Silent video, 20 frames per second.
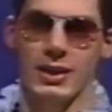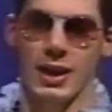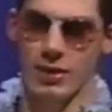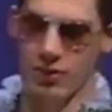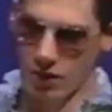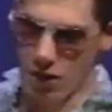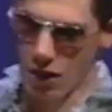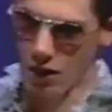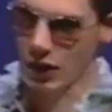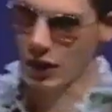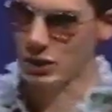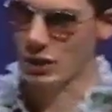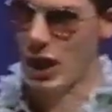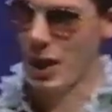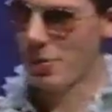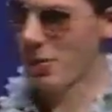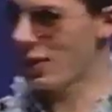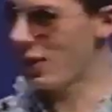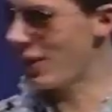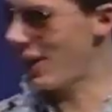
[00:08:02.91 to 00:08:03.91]
Let's go to
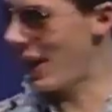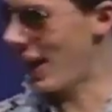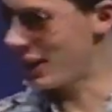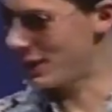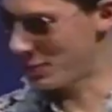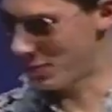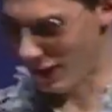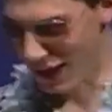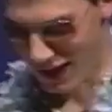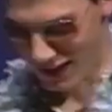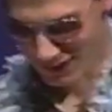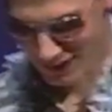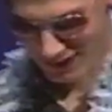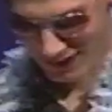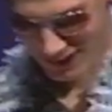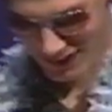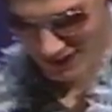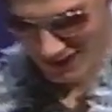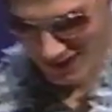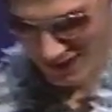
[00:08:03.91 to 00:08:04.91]
tropical
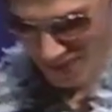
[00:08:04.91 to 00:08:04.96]
hotspots.